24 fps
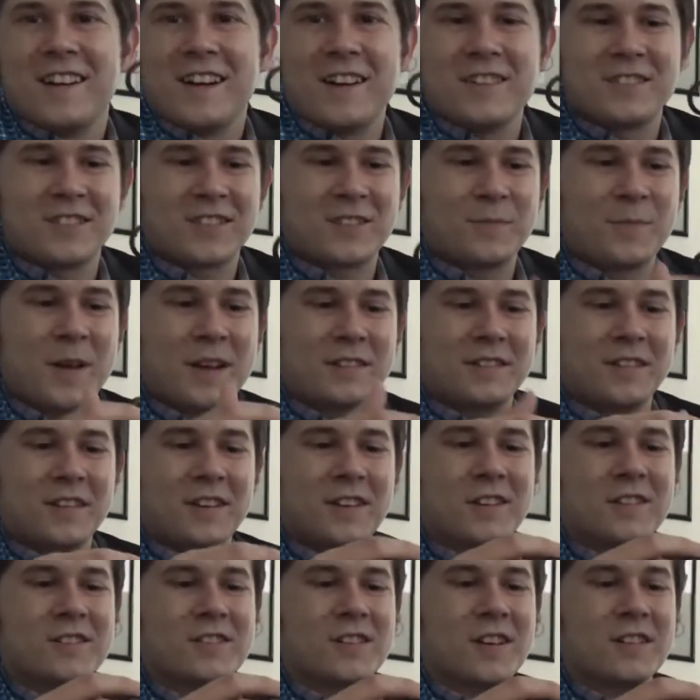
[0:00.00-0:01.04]
I was
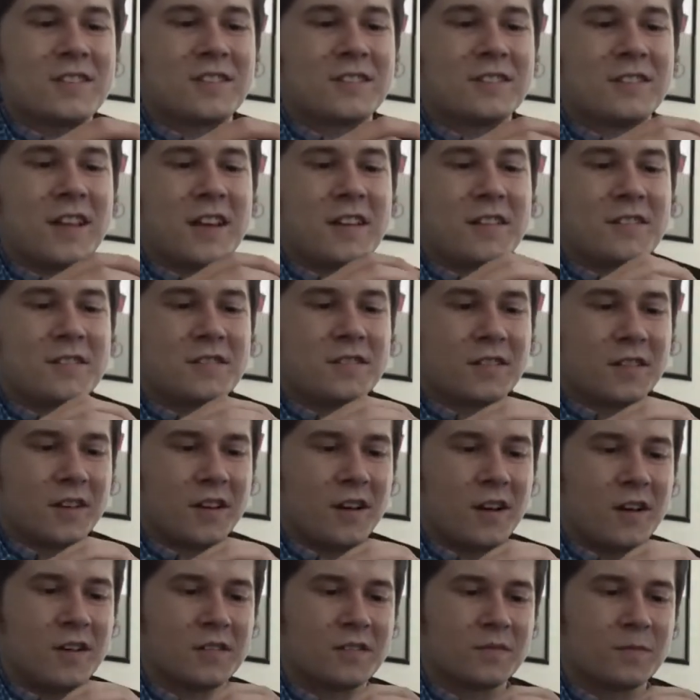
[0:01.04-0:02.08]
expecting just the letters today.
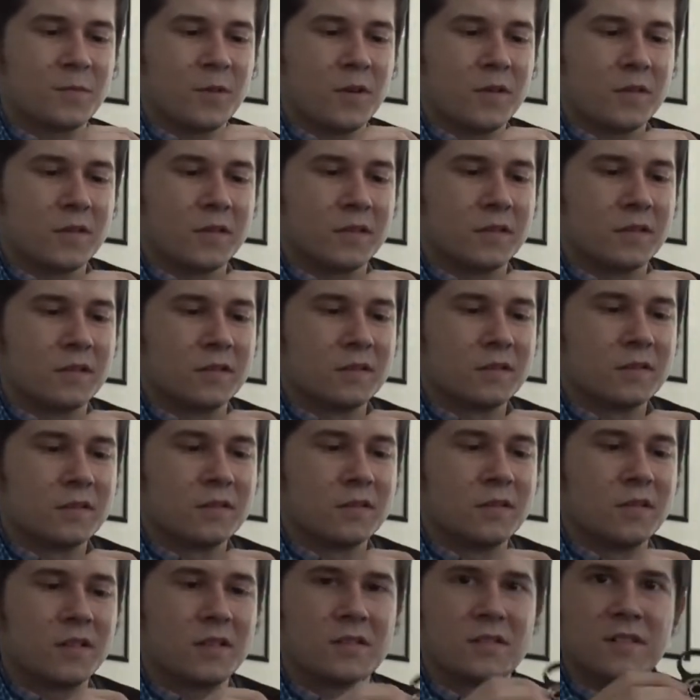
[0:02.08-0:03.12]
Oh, it's broken.
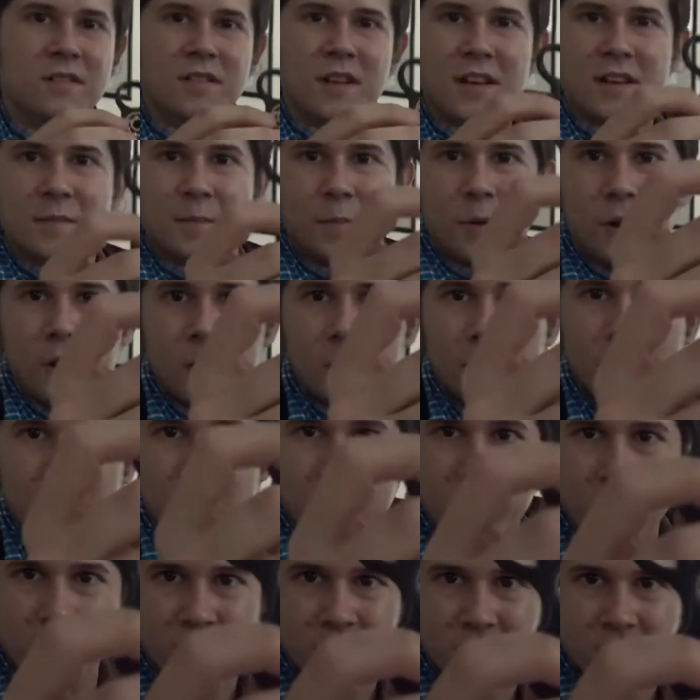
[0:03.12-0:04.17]
You see, like, ball
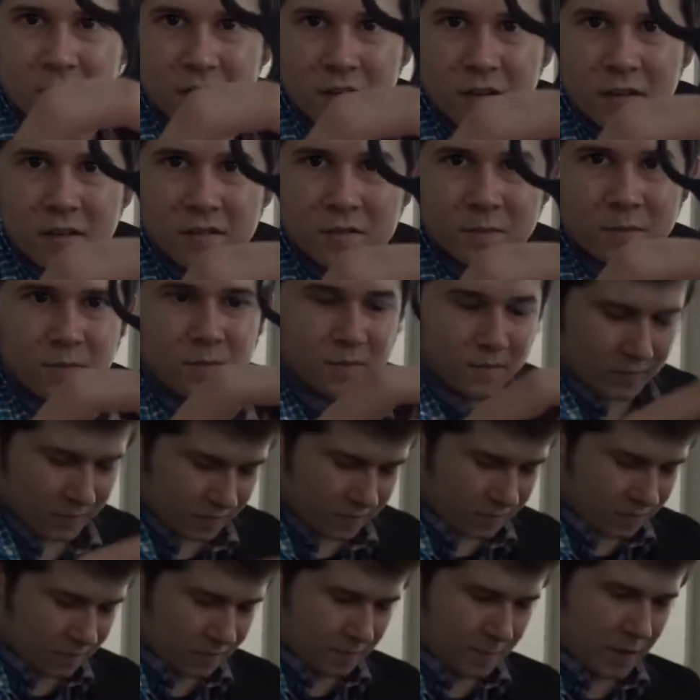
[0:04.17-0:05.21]
bearings in there.
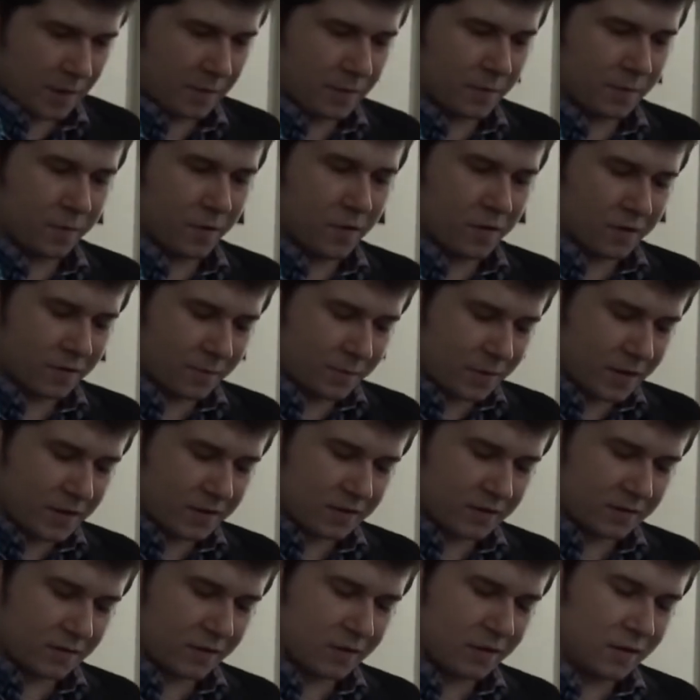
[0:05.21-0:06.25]
Maybe the broken
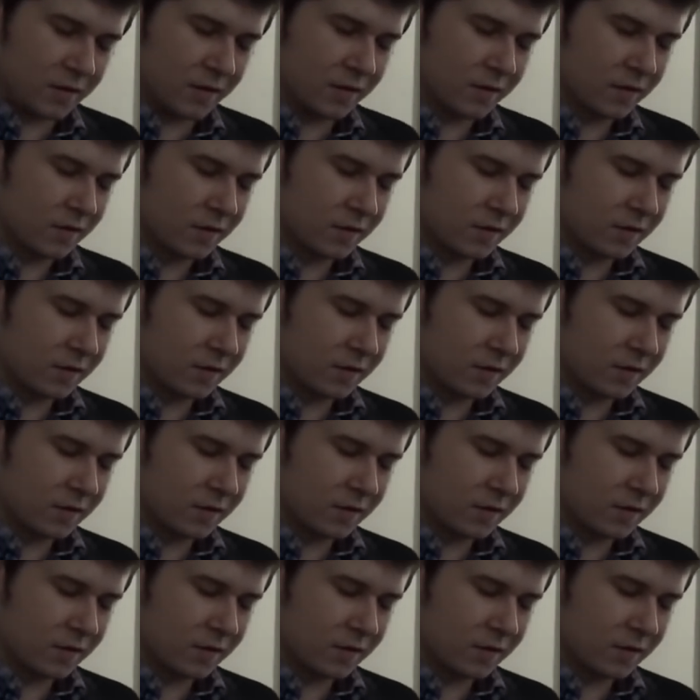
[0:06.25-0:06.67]
piece is in here.